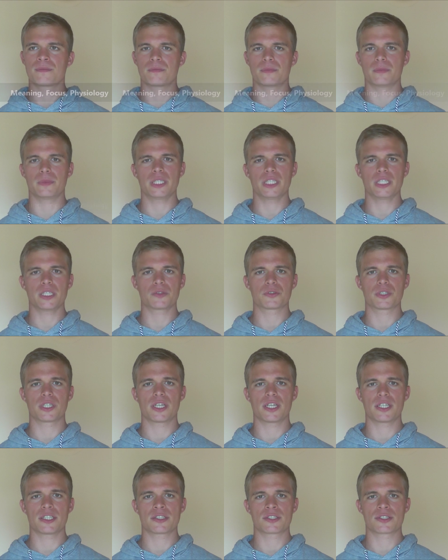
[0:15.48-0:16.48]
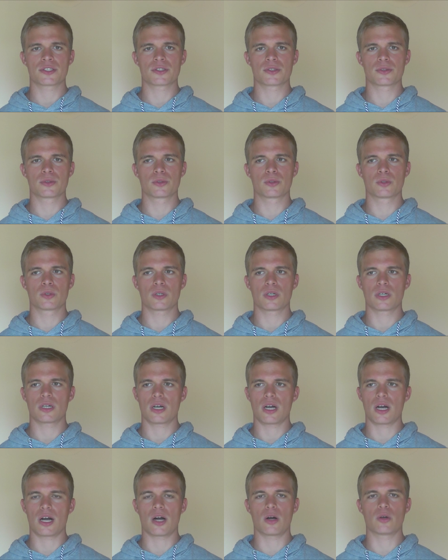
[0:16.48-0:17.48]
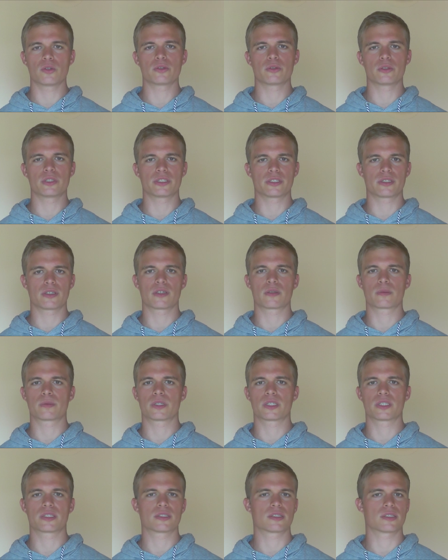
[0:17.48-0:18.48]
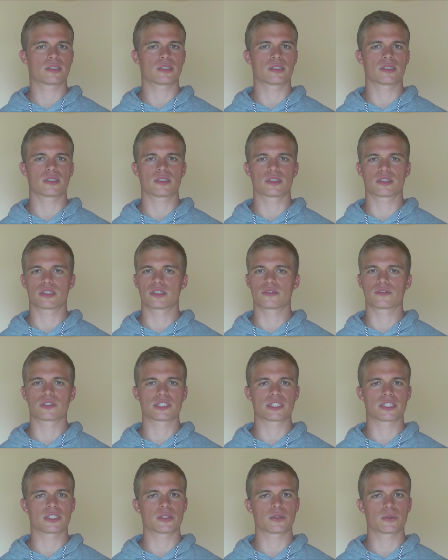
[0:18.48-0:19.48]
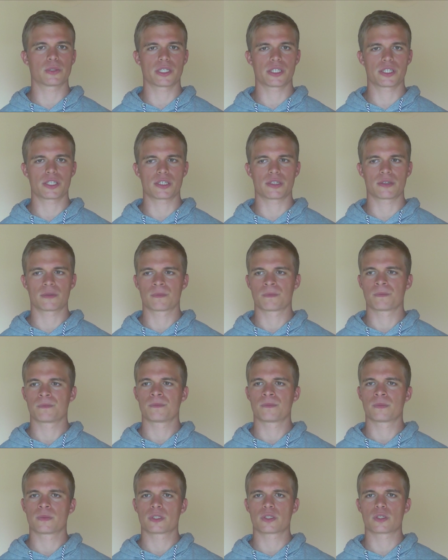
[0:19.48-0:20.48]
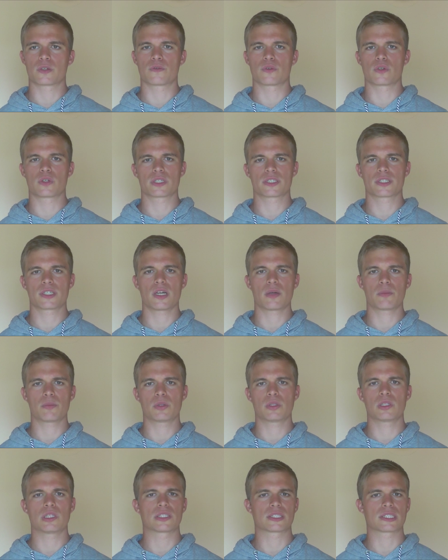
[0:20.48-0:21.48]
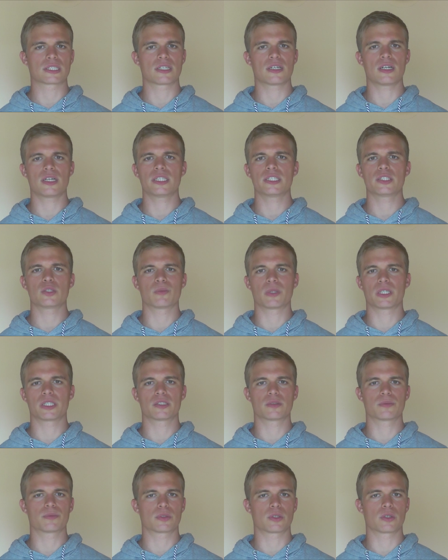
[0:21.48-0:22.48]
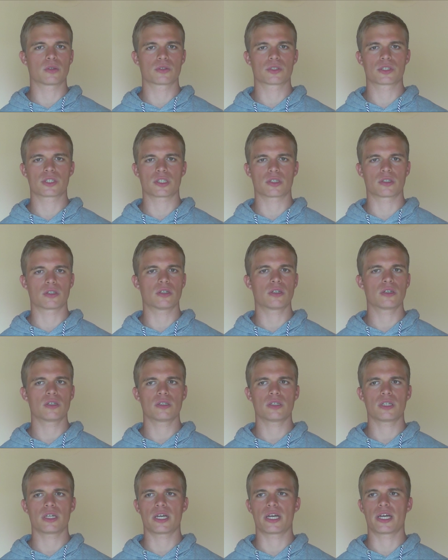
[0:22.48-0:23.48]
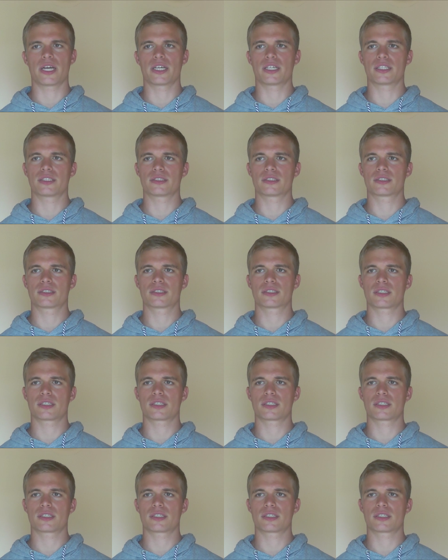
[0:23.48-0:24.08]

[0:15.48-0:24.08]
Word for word: Meaning relates to how you interpret a given situation. So for example, as a guy you might approach a girl and